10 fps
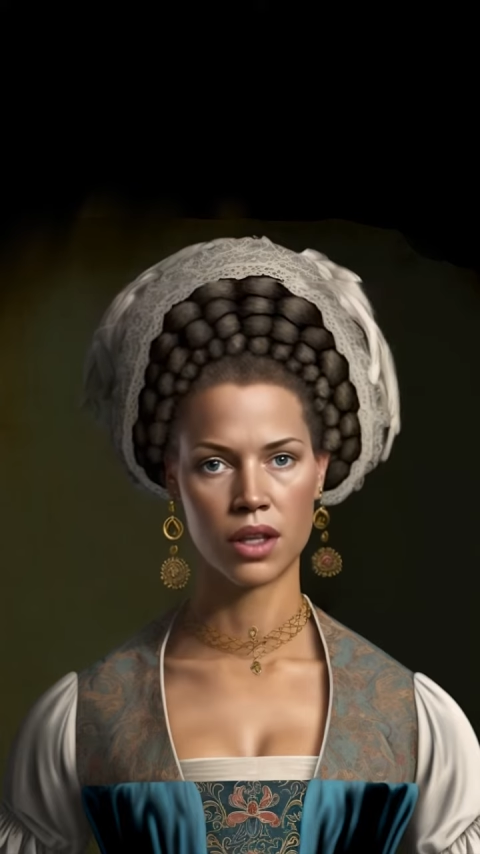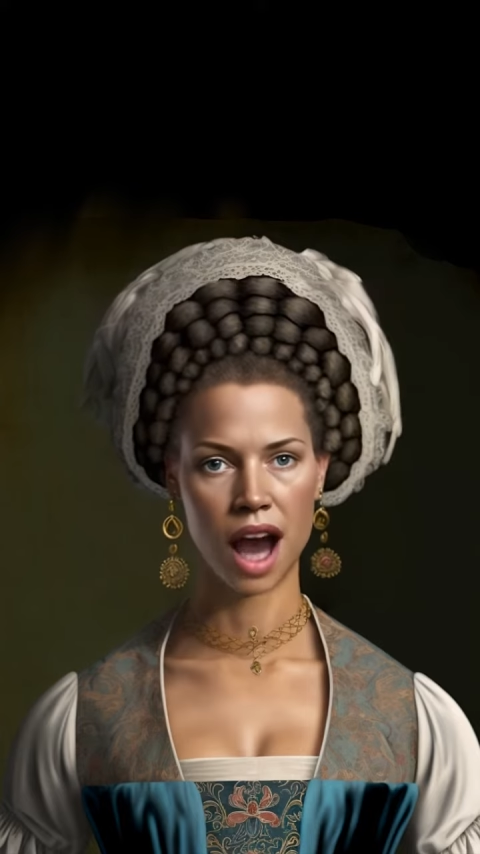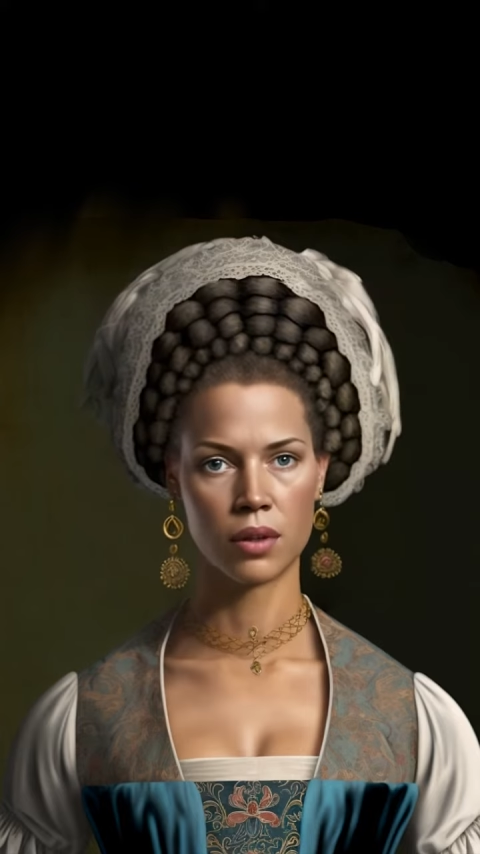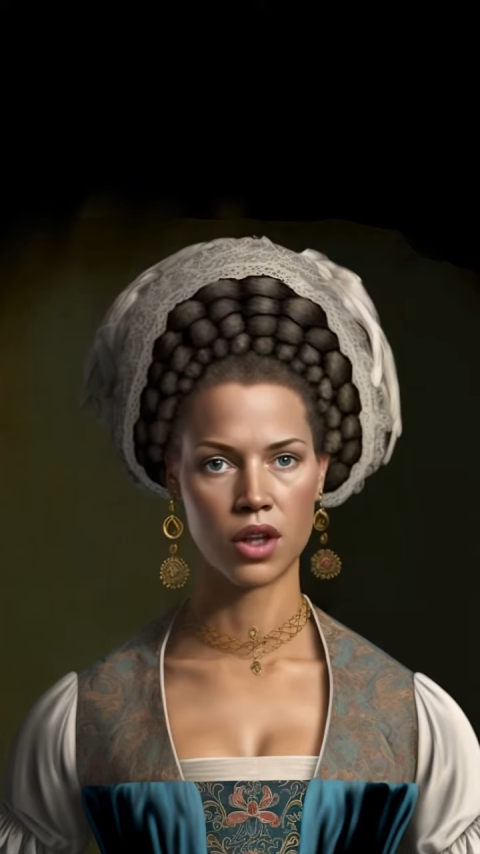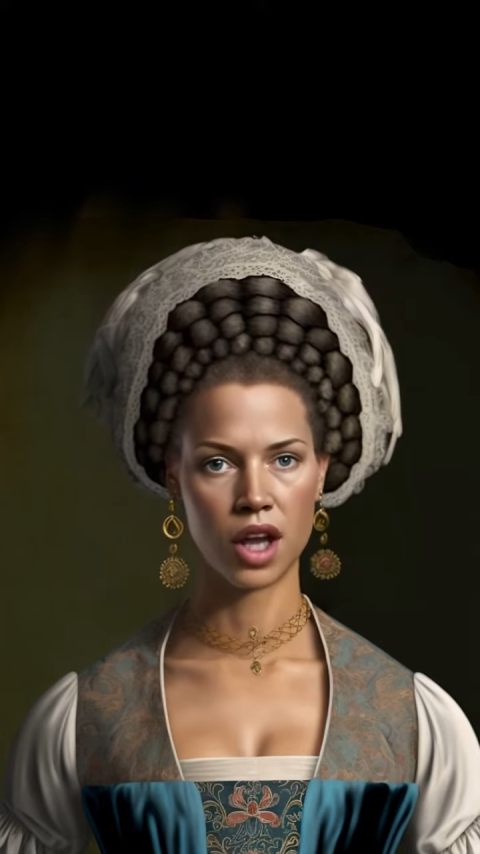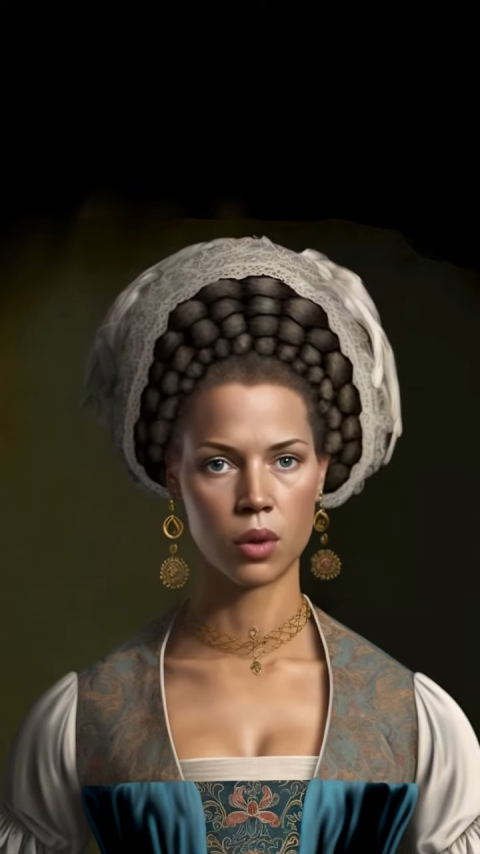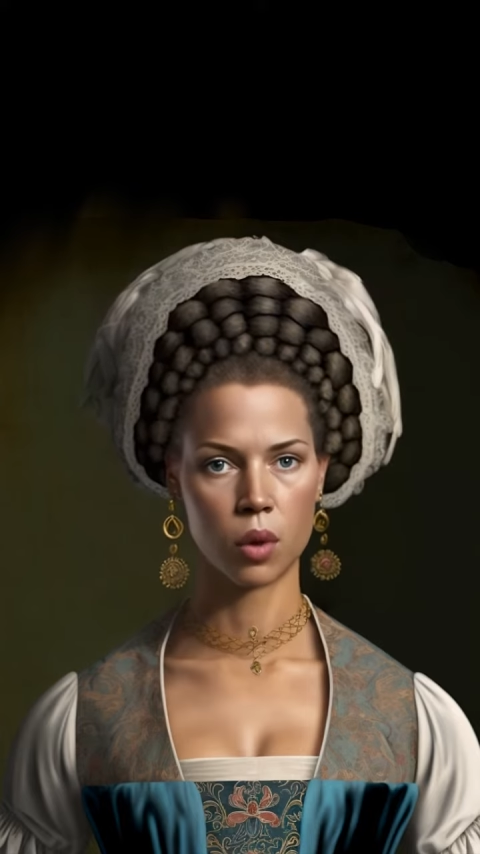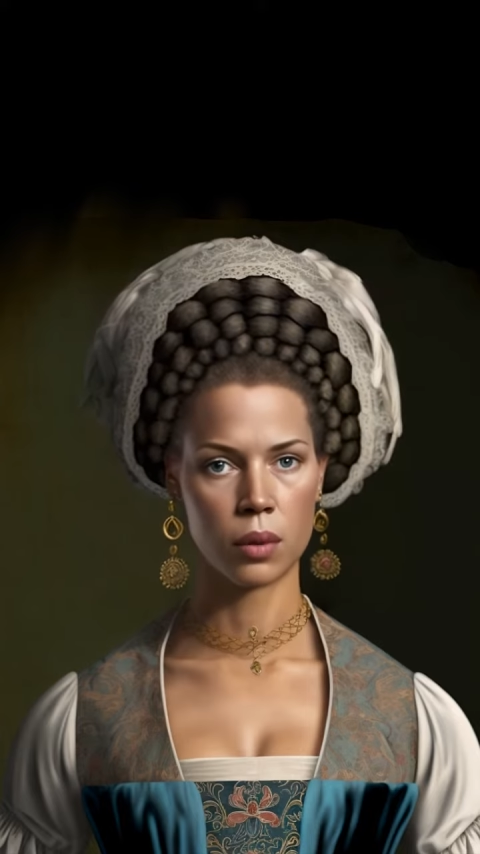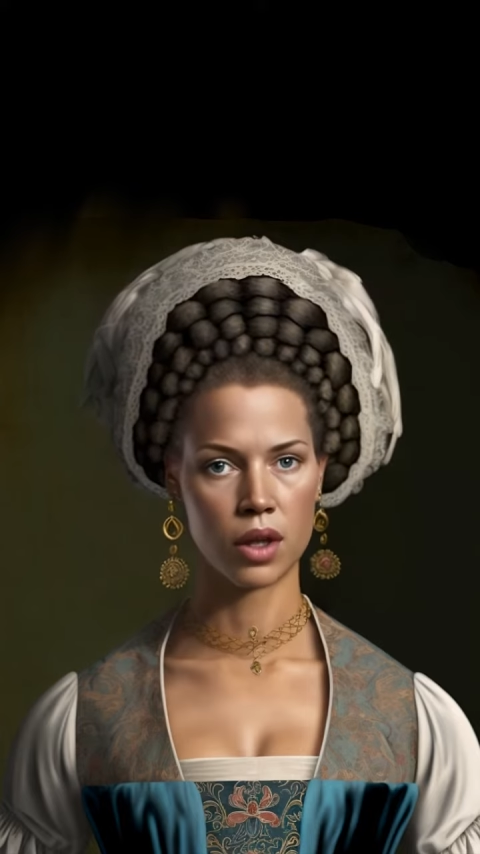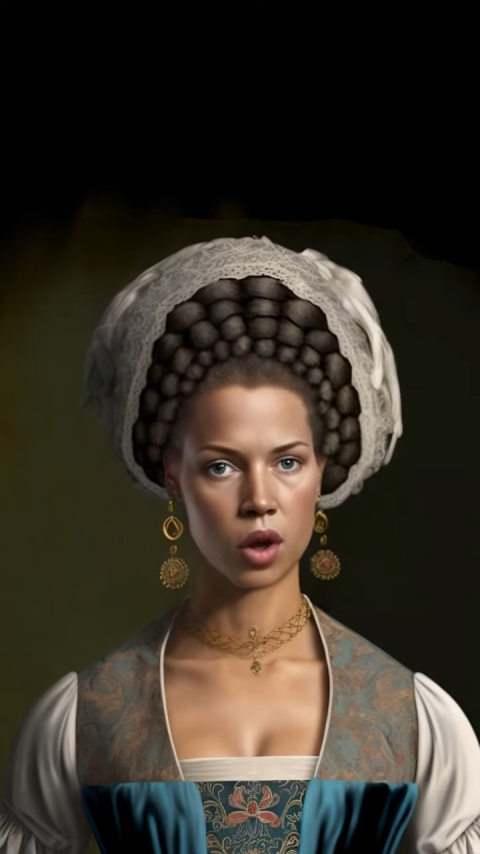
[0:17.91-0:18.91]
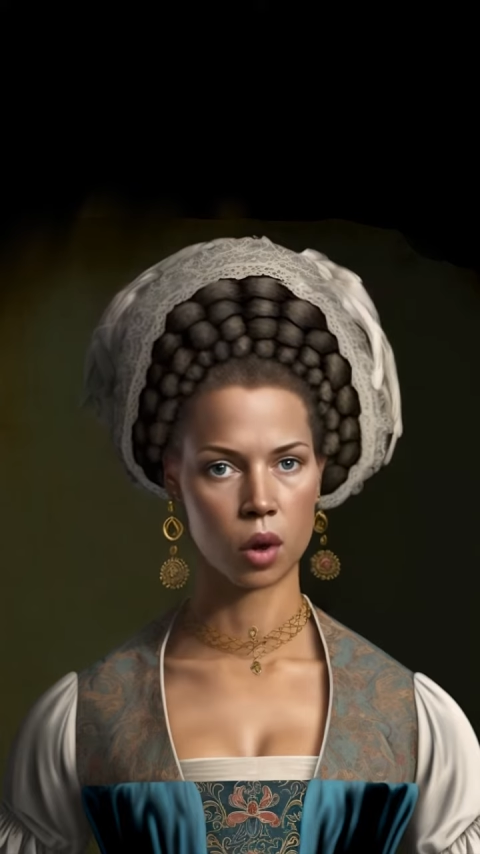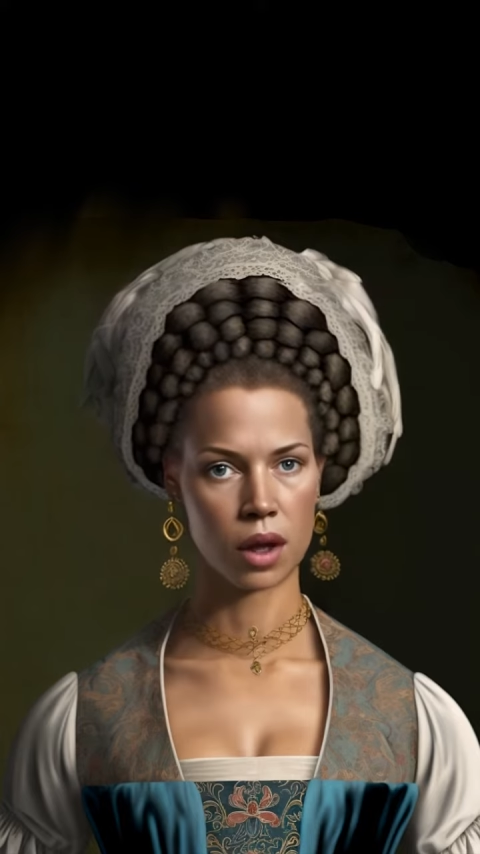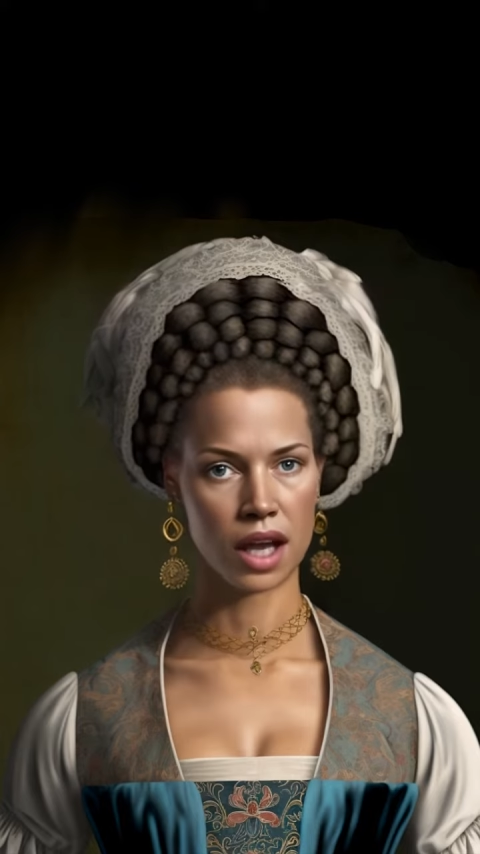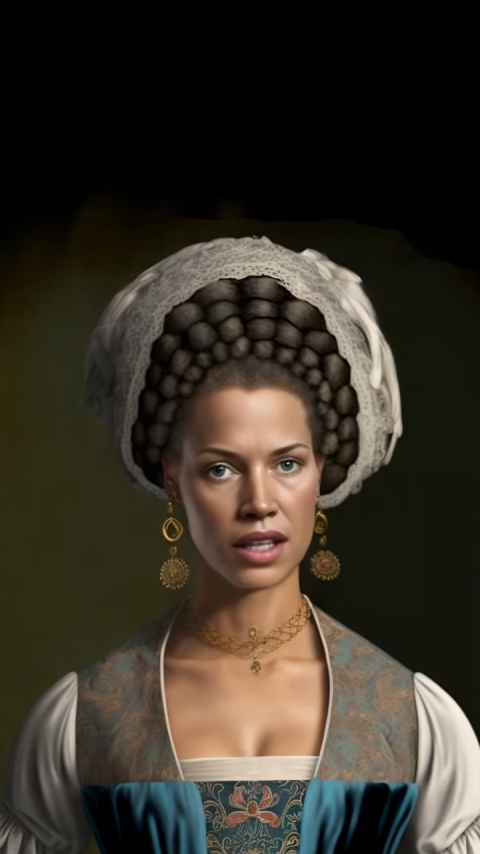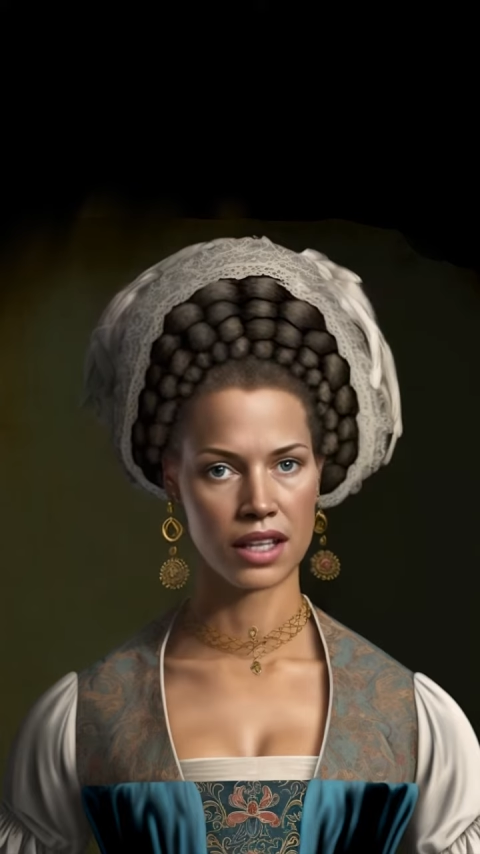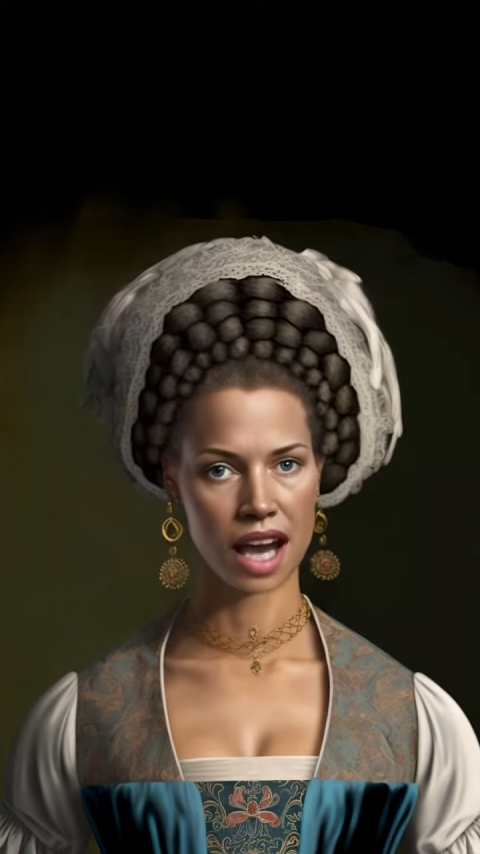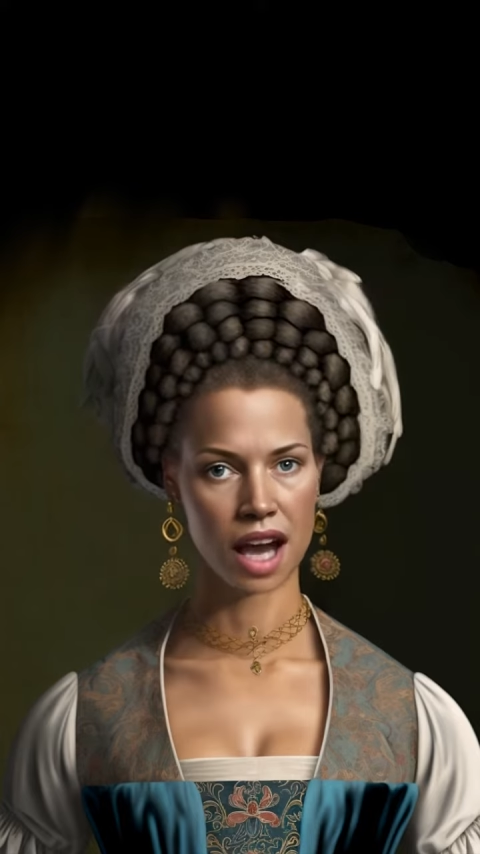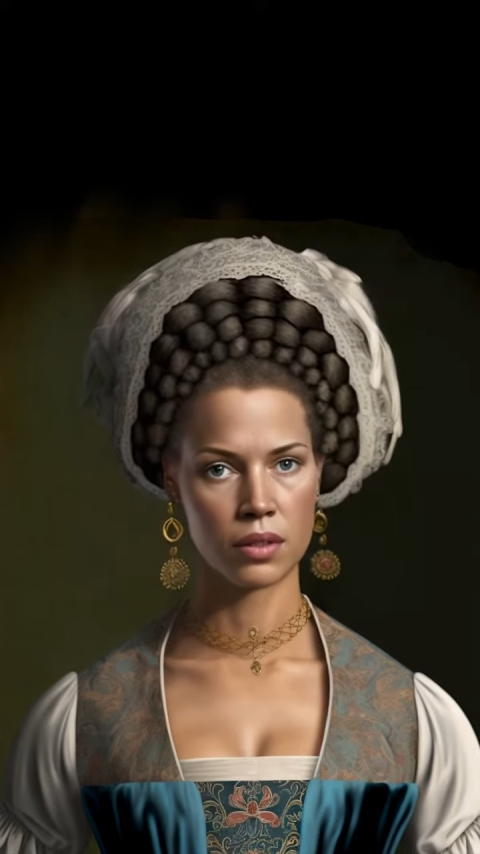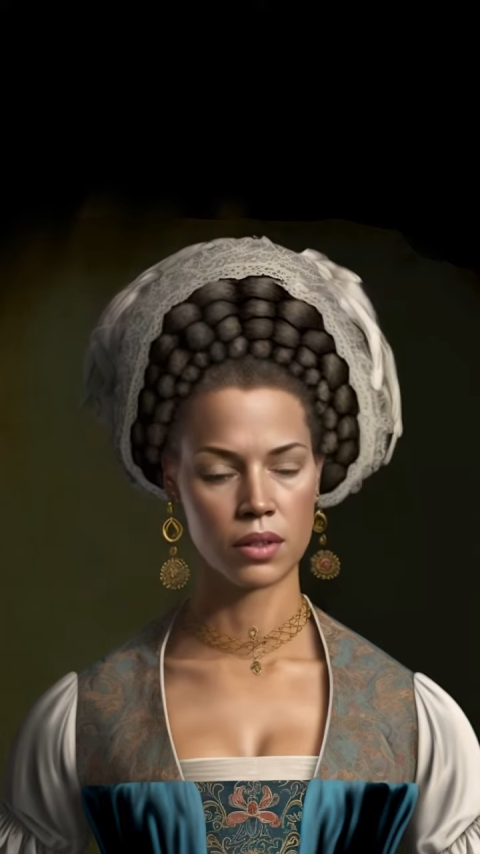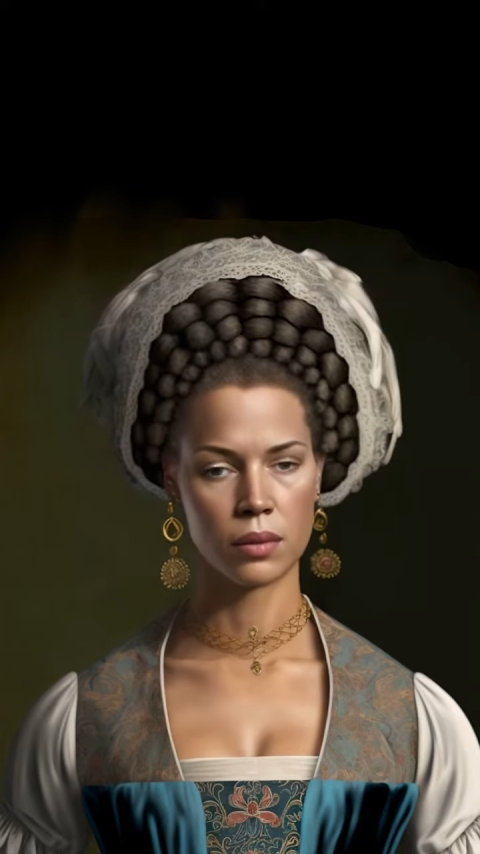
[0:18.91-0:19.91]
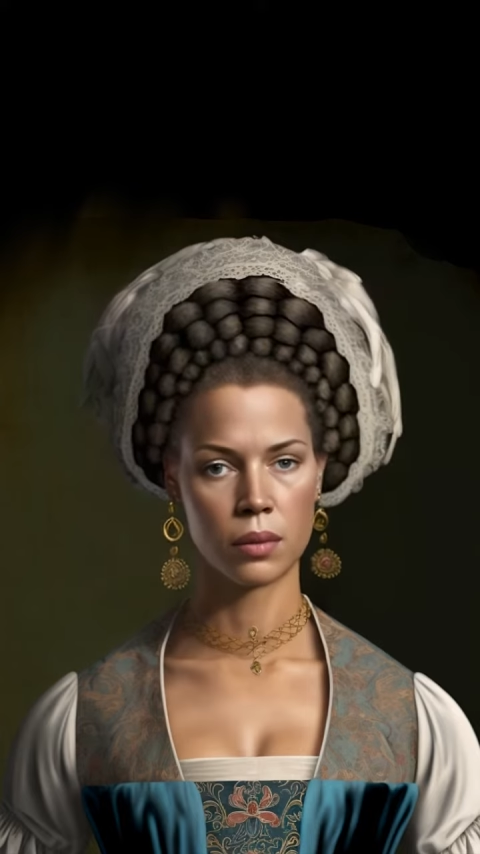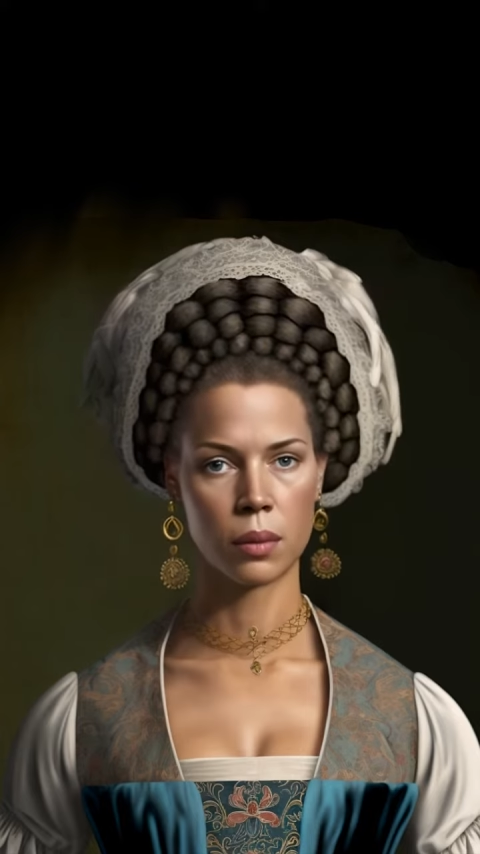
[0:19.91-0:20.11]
an African woman who he enslaved.